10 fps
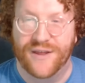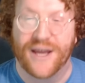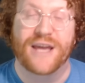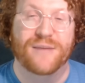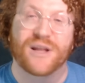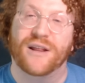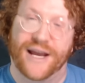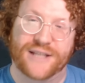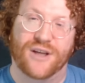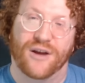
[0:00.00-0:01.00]
They keep the
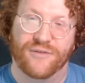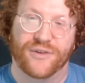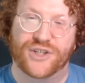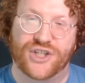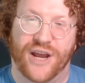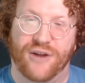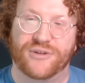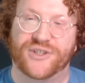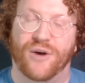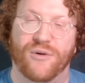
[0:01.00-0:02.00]
lights on for this channel,
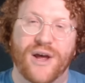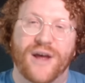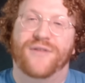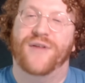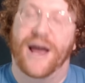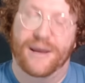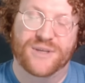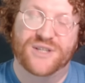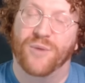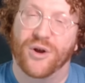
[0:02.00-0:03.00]
so I am
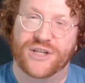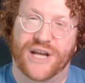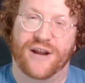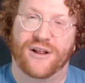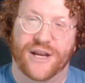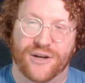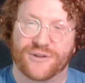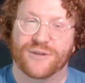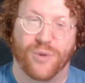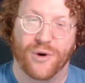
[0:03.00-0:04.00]
a small channel and your
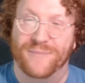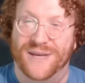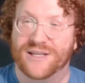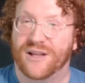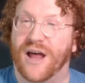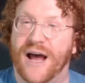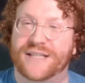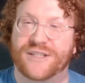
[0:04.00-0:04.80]
support means a lot.